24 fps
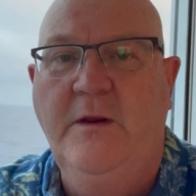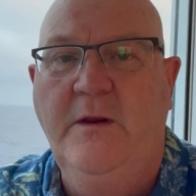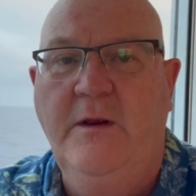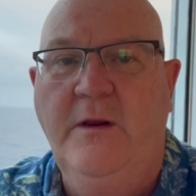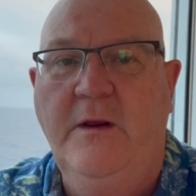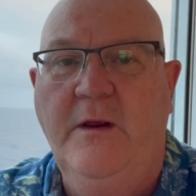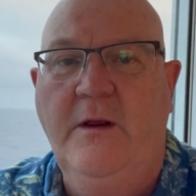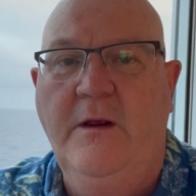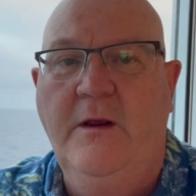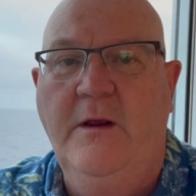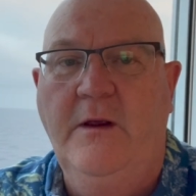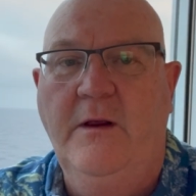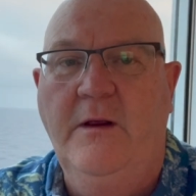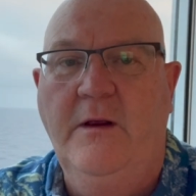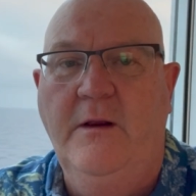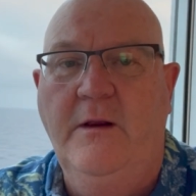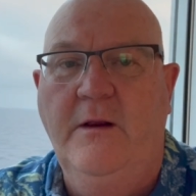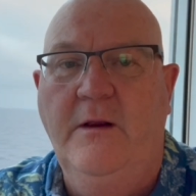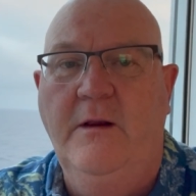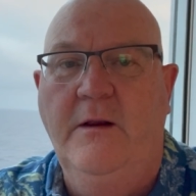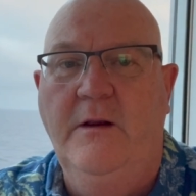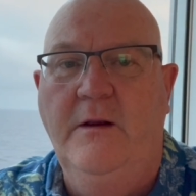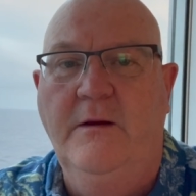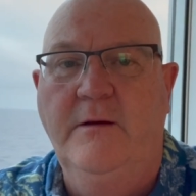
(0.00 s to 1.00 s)

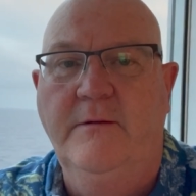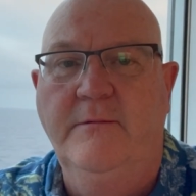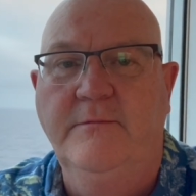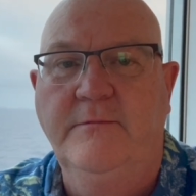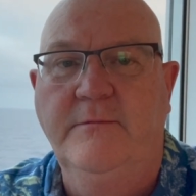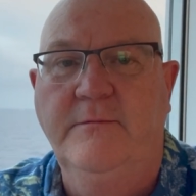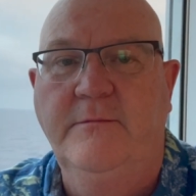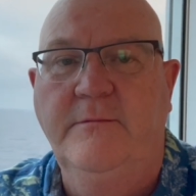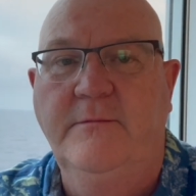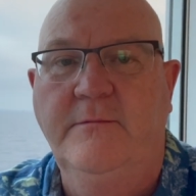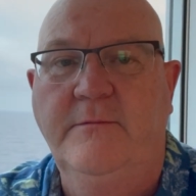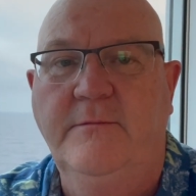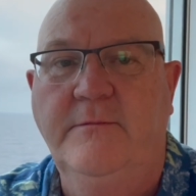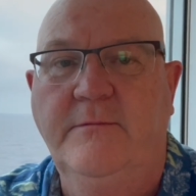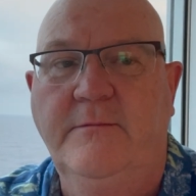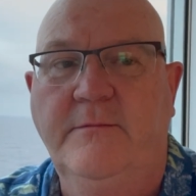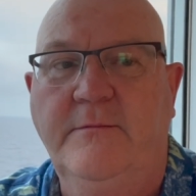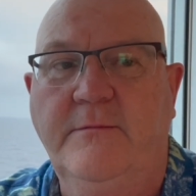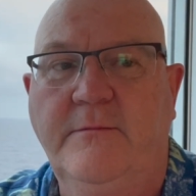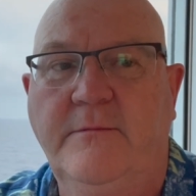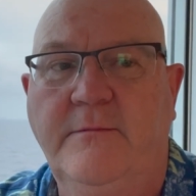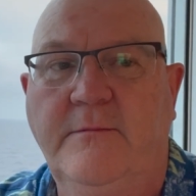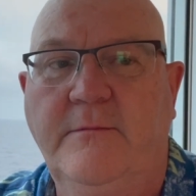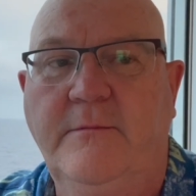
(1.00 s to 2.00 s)

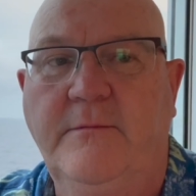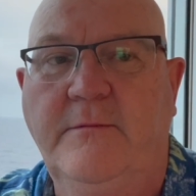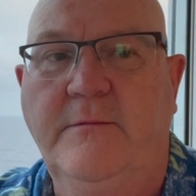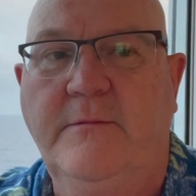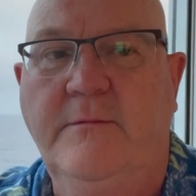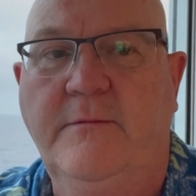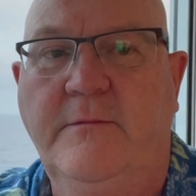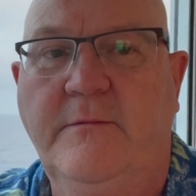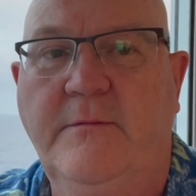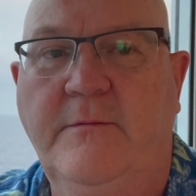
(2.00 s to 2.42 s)
Nobody speaks.